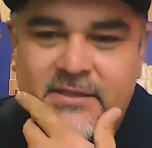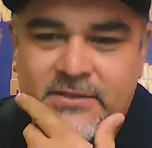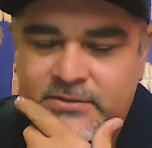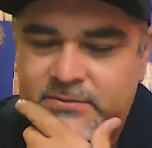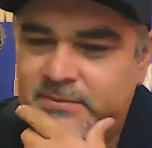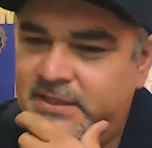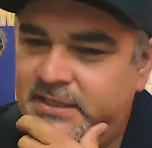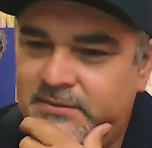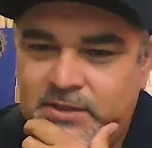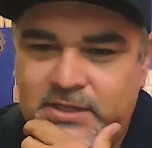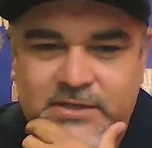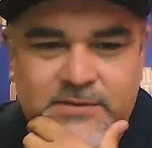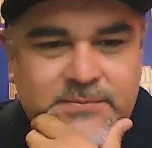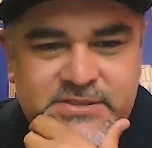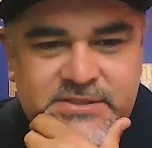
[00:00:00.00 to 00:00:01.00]
do, man.
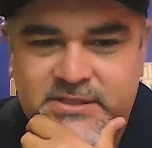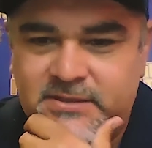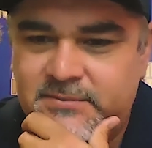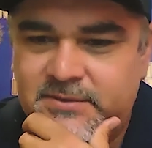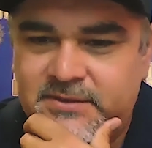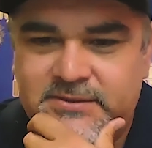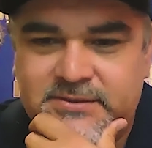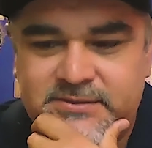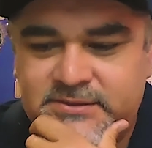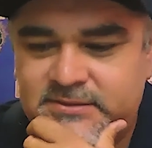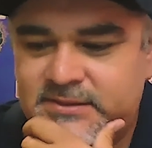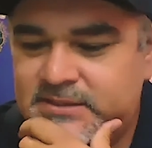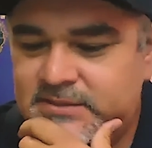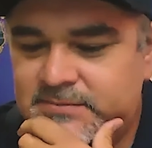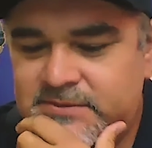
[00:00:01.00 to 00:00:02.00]
100%, brother.
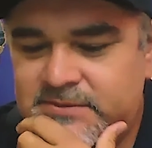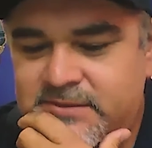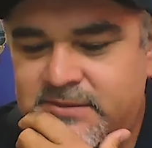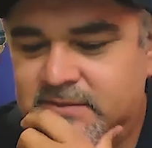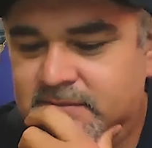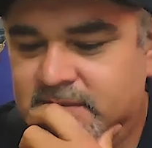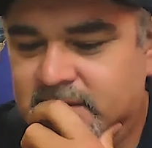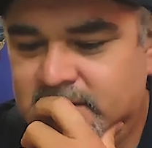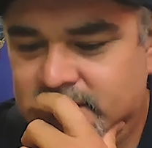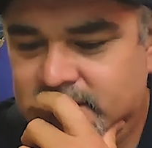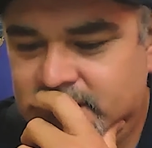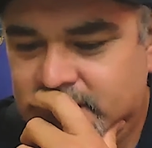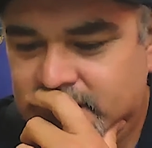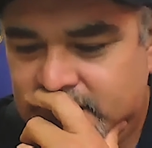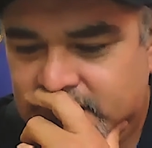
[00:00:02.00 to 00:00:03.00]
100%, man.
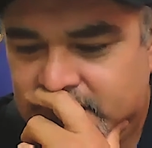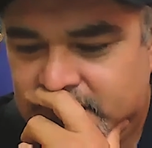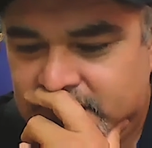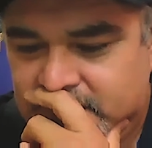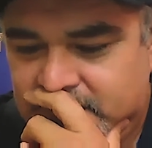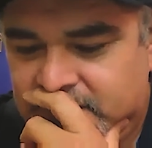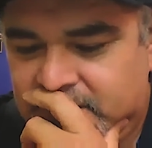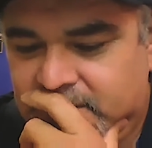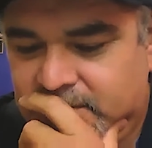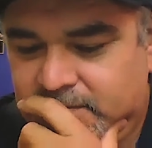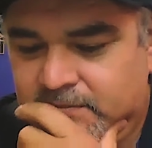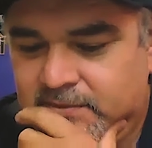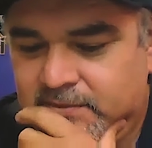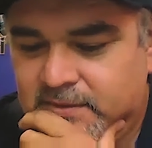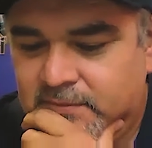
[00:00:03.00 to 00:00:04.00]

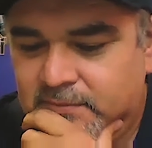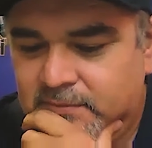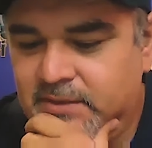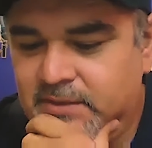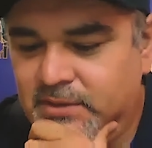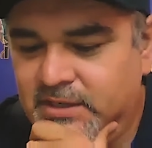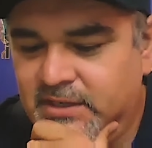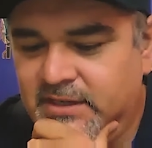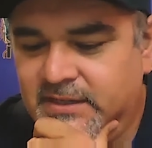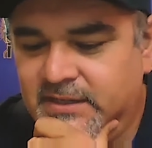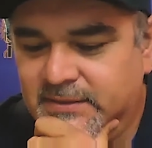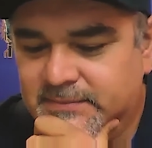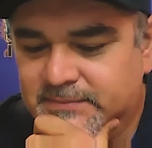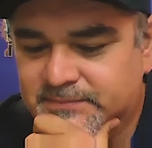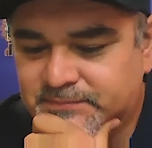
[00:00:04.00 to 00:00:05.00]

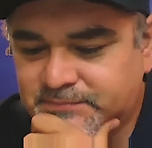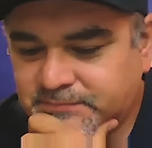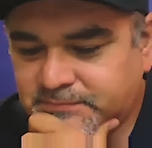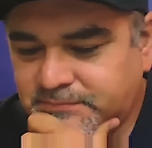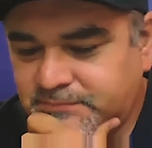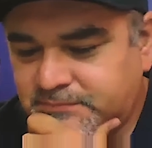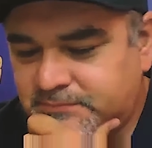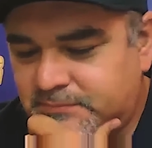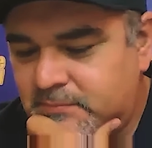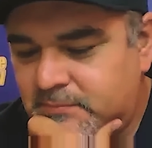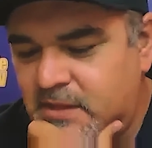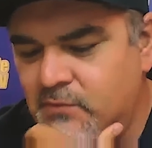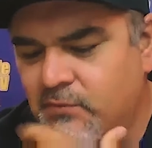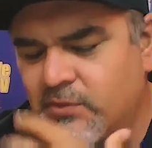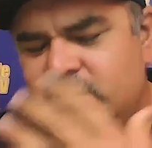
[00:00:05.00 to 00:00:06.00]
And
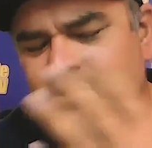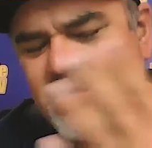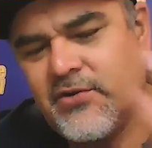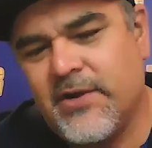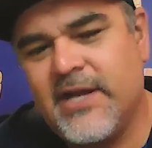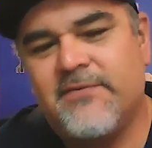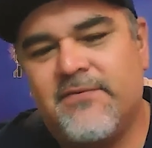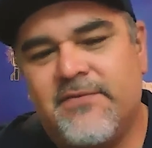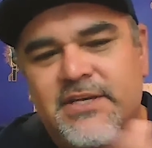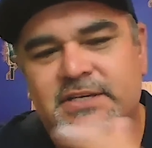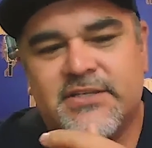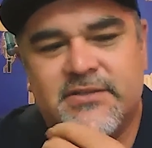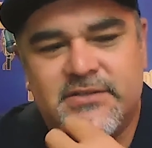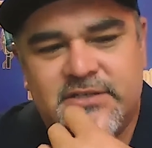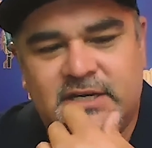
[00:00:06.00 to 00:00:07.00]
what's your grand
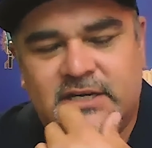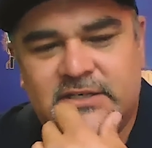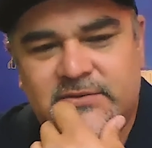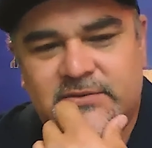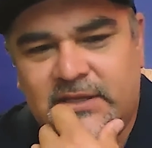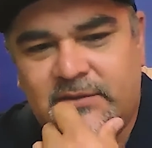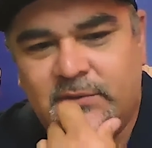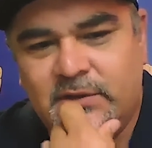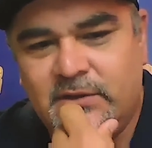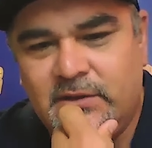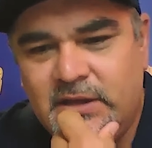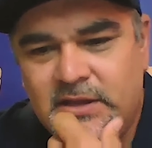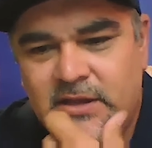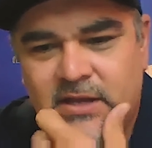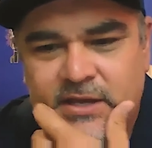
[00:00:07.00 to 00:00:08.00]
vision, Josh? Like
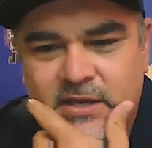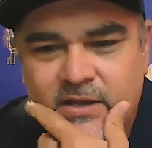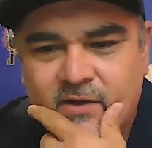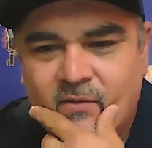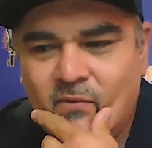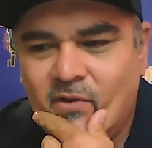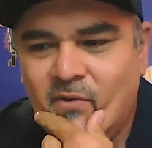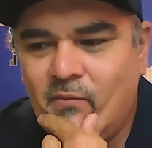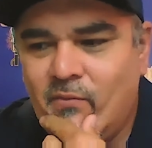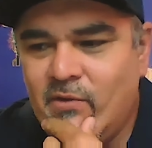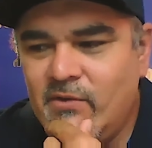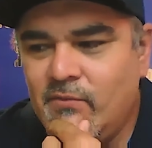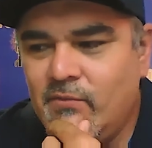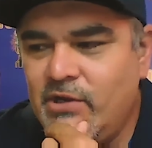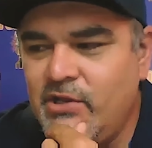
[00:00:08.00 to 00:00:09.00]

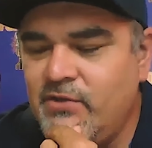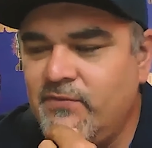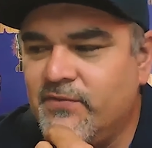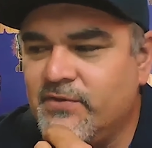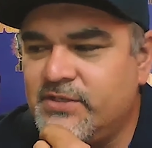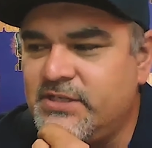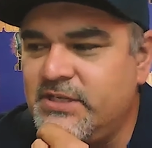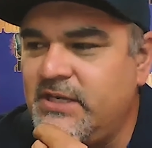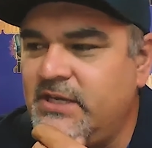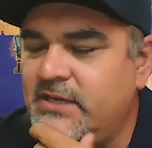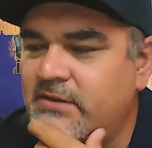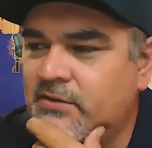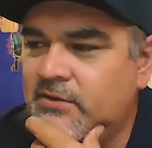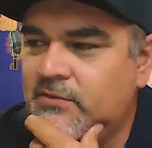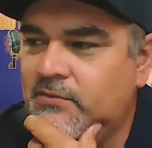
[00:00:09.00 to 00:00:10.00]
what do you
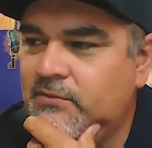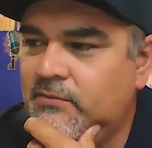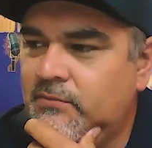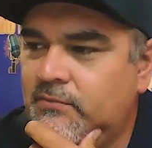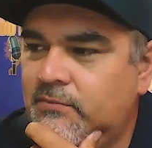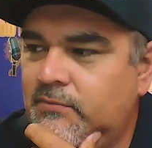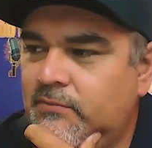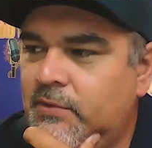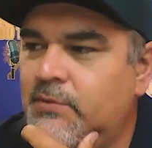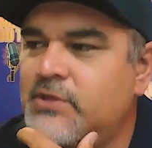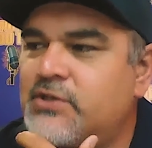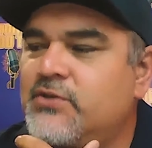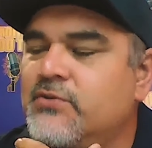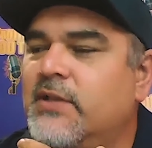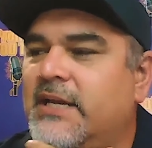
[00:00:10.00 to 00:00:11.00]
foresee, or what
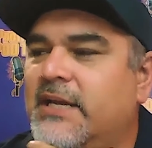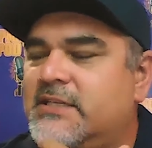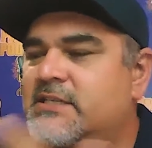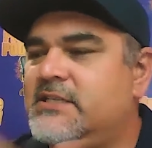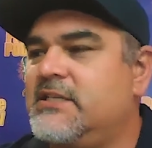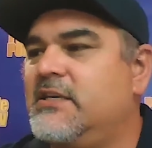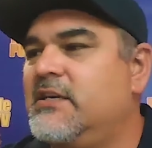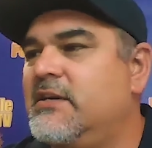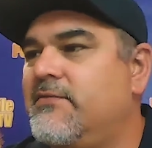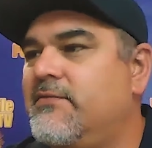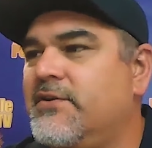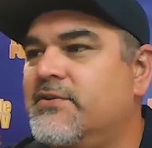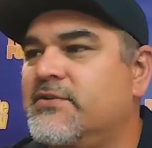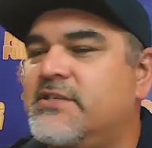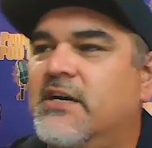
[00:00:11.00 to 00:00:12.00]
would you like to see
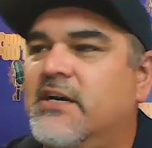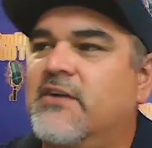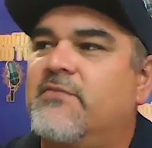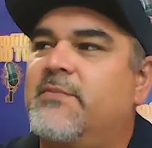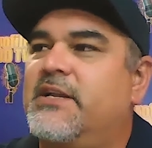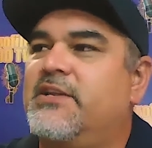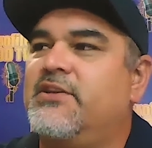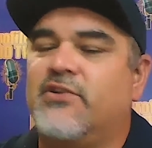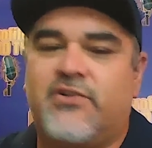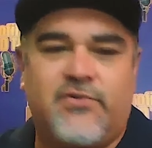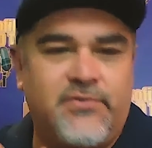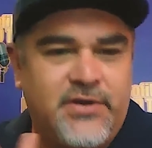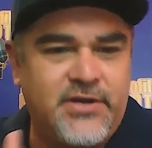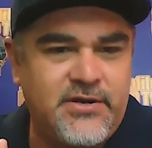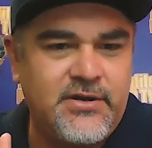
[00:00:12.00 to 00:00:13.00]
for yourself, man, in your
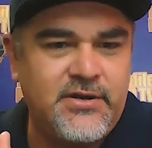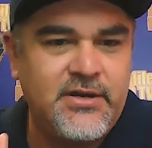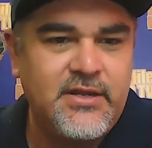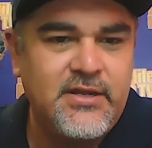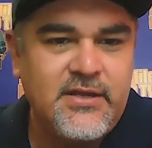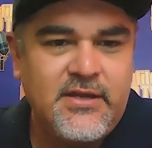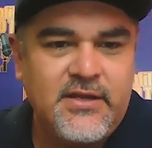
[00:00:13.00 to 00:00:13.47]
career?